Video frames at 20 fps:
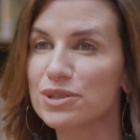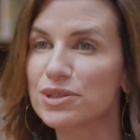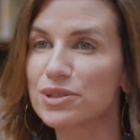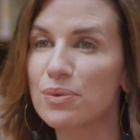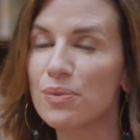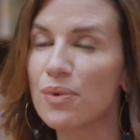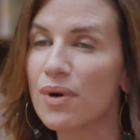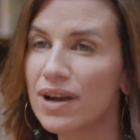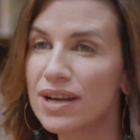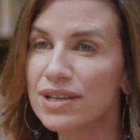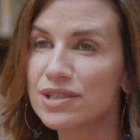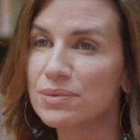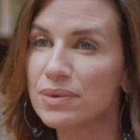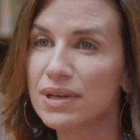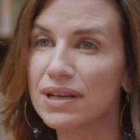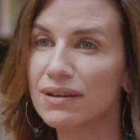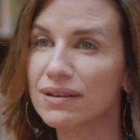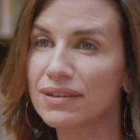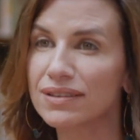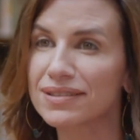So why do
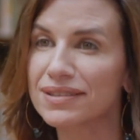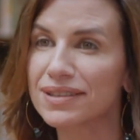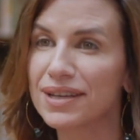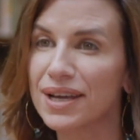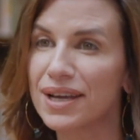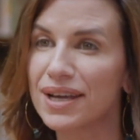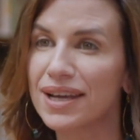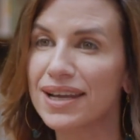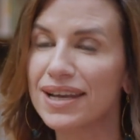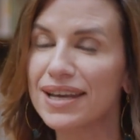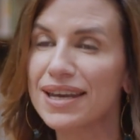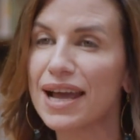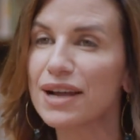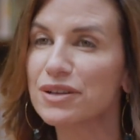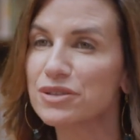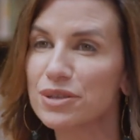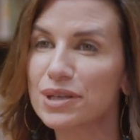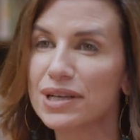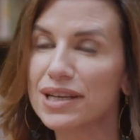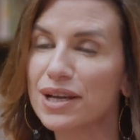we not
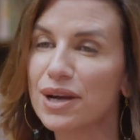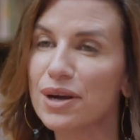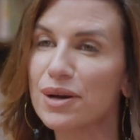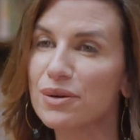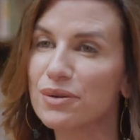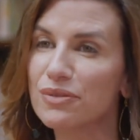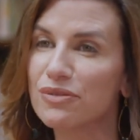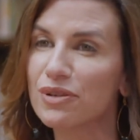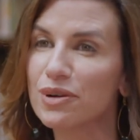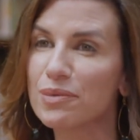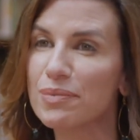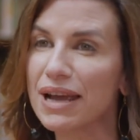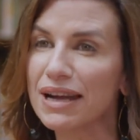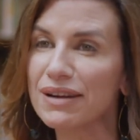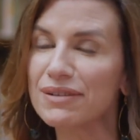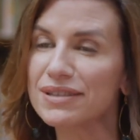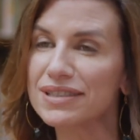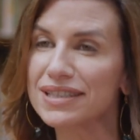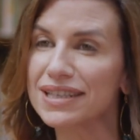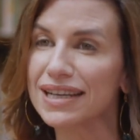naturally go for a
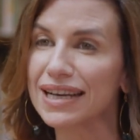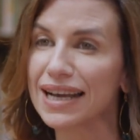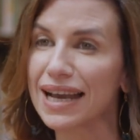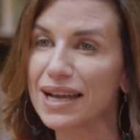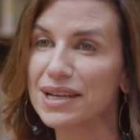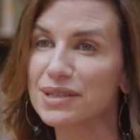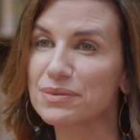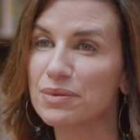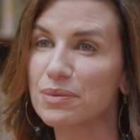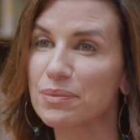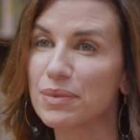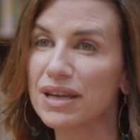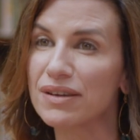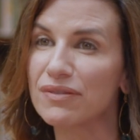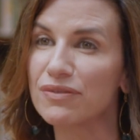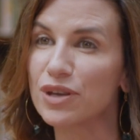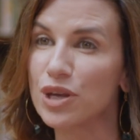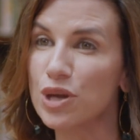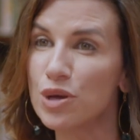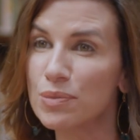parenting class when we
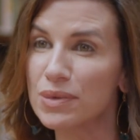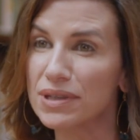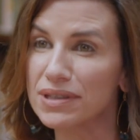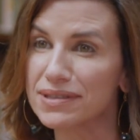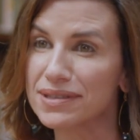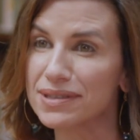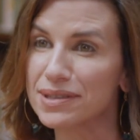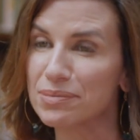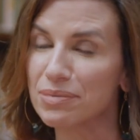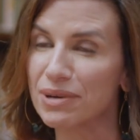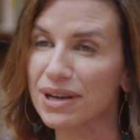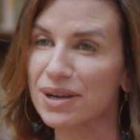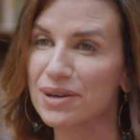have humans to bring